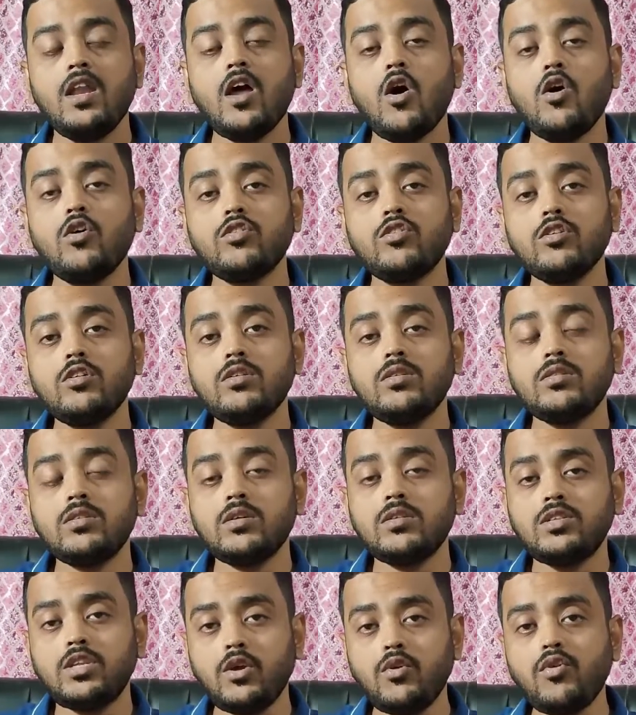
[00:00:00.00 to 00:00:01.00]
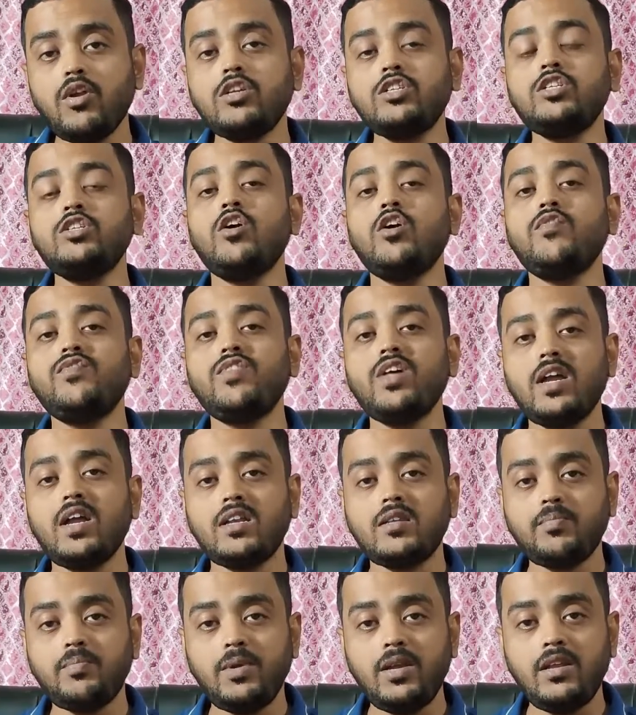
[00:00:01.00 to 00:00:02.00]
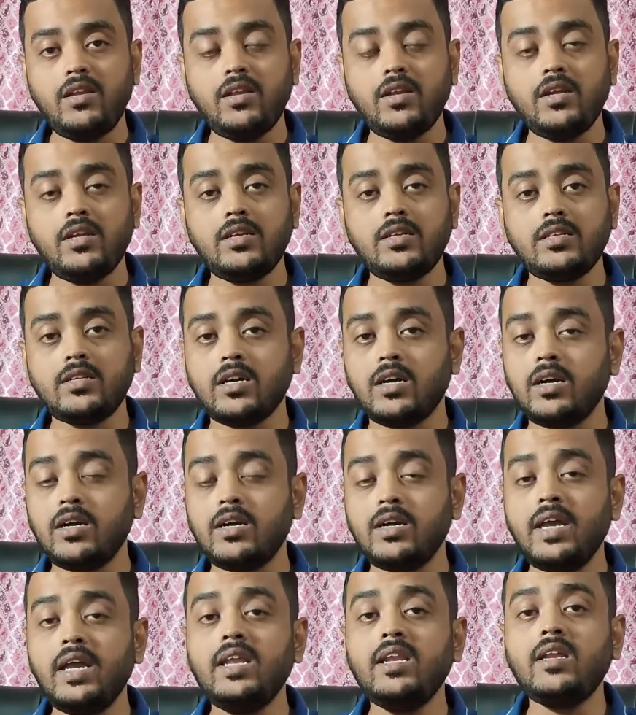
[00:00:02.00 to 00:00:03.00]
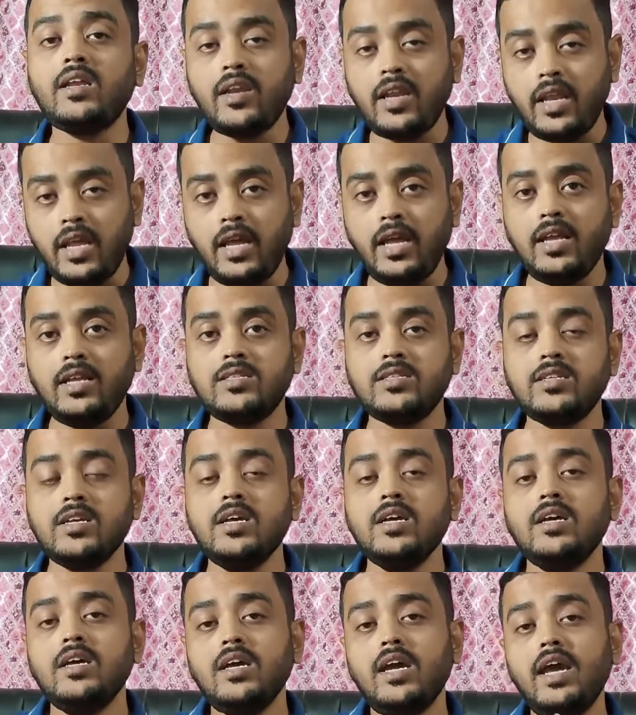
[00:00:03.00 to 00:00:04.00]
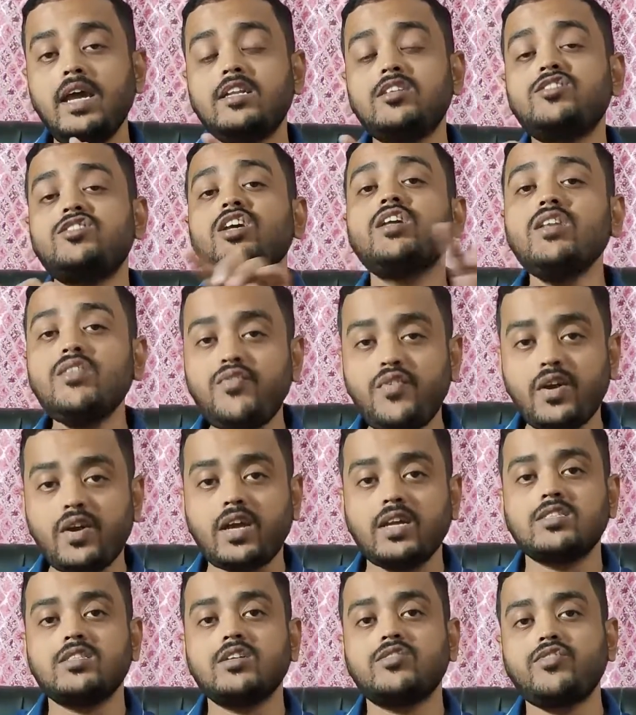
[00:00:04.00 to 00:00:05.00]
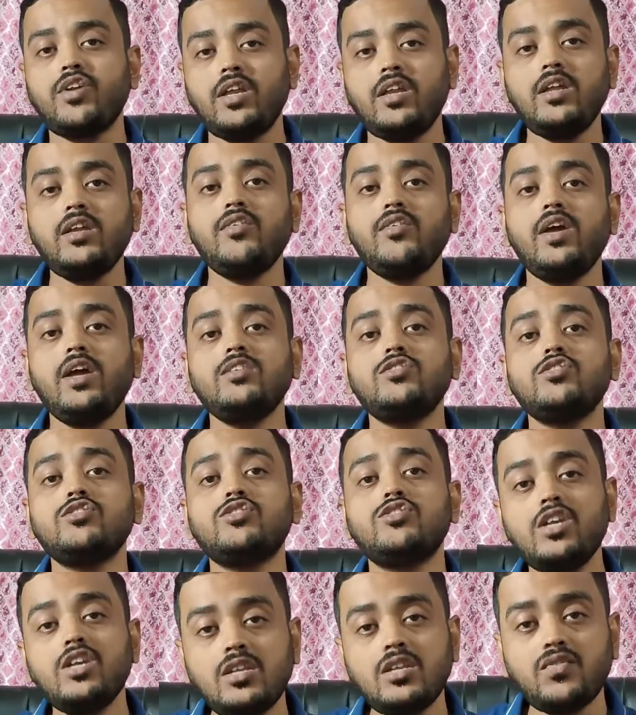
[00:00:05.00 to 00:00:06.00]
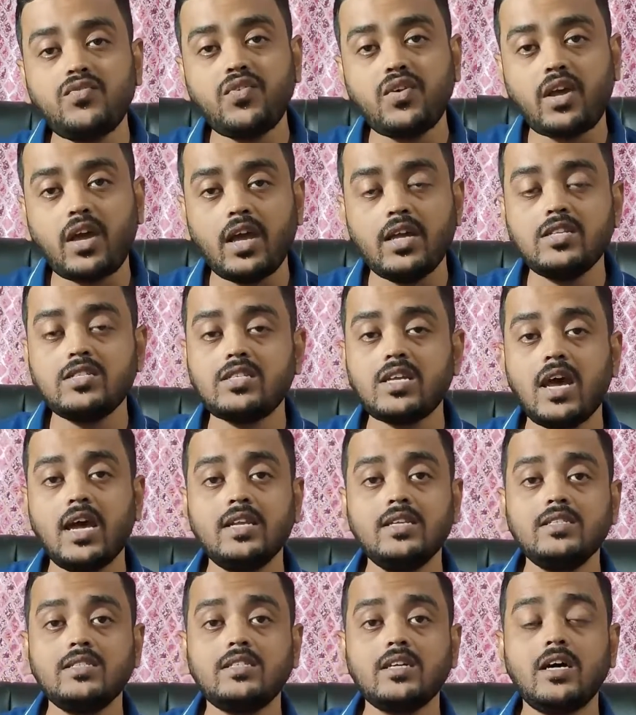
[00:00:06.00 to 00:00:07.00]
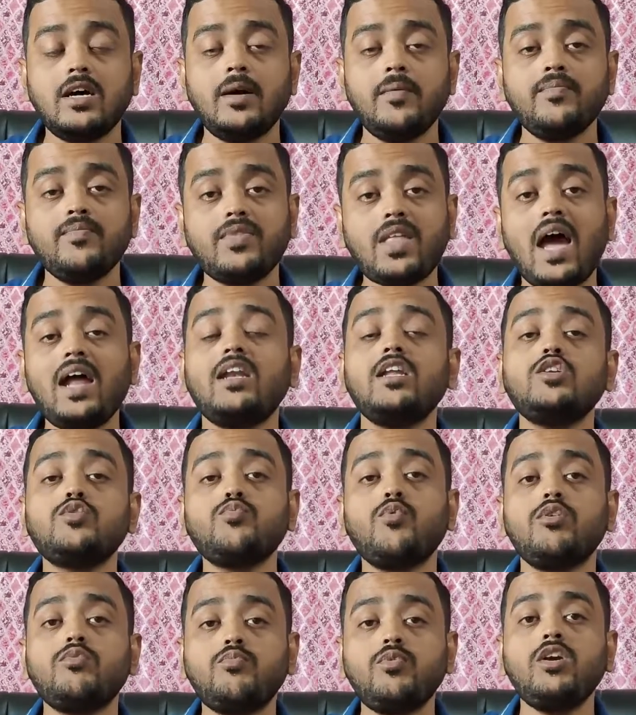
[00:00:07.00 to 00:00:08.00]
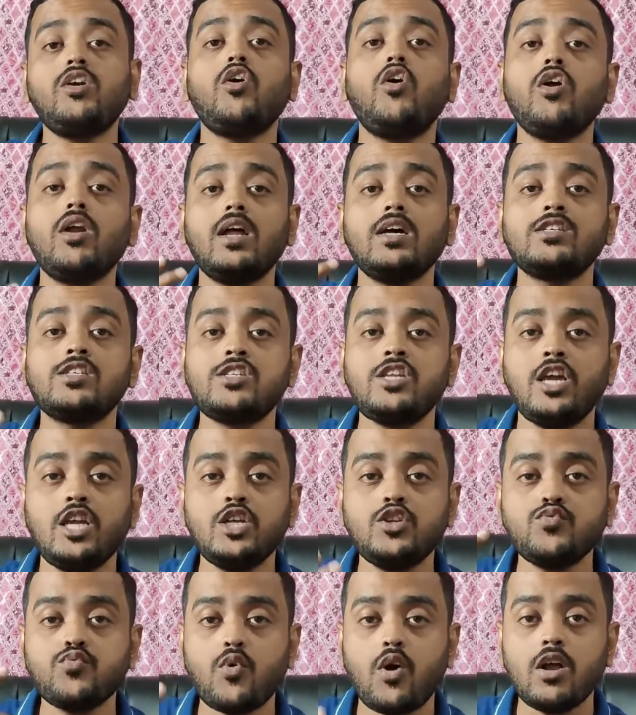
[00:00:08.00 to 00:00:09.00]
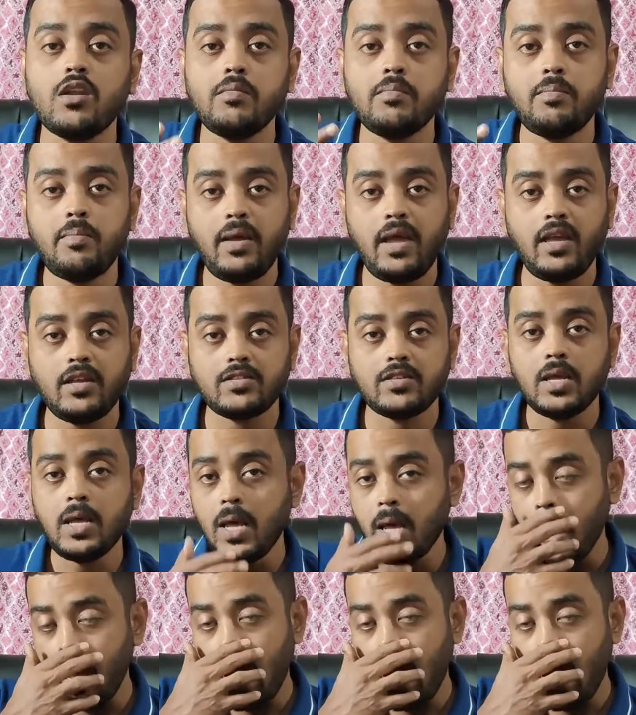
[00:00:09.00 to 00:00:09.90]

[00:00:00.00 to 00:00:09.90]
Now the duration of that period increase, it's significant. The trading range is significant, and that is what we call a stage 1 base.